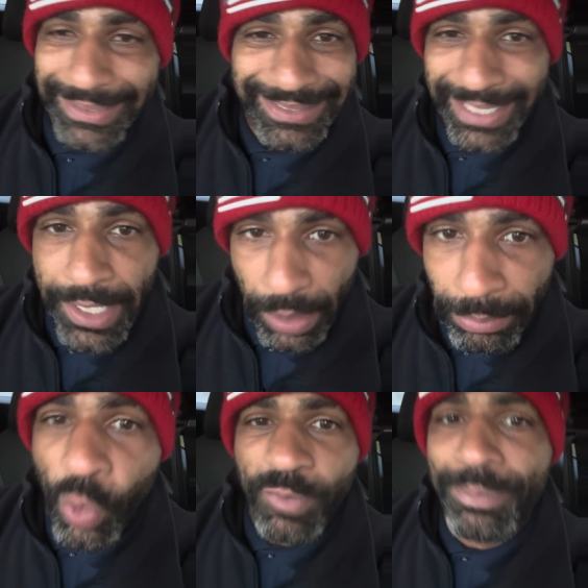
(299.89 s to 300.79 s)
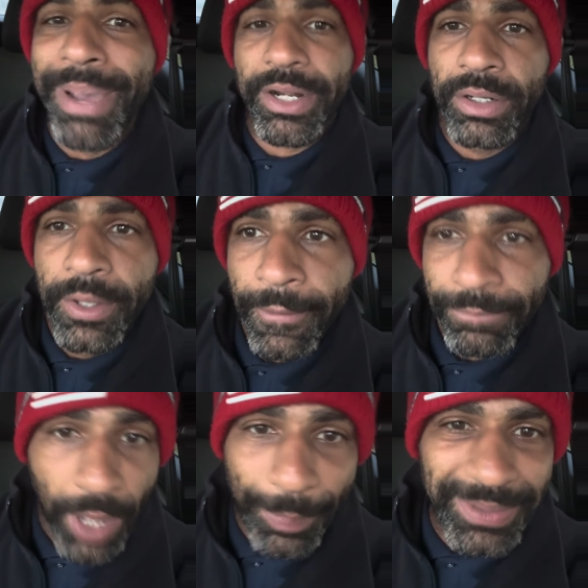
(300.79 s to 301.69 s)
Like I said, he could move better
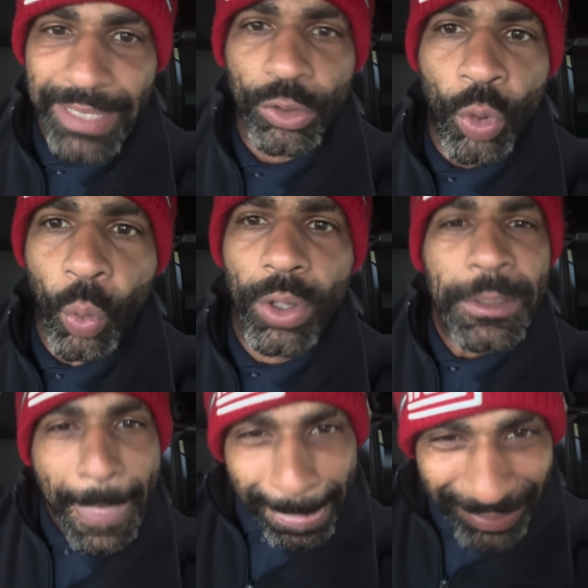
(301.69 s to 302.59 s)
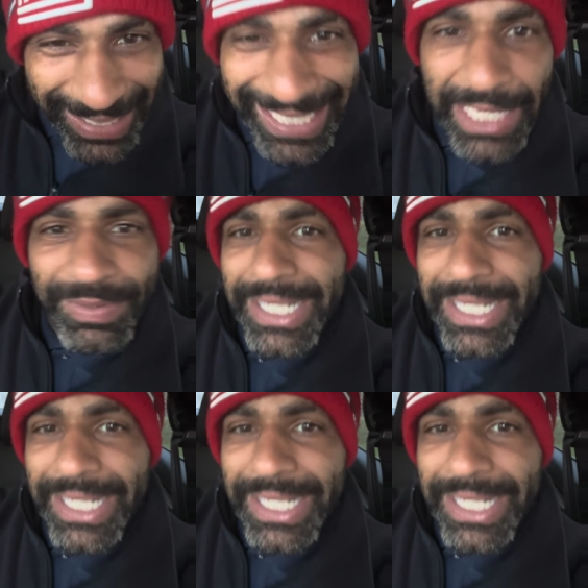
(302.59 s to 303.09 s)
up and down the court. But even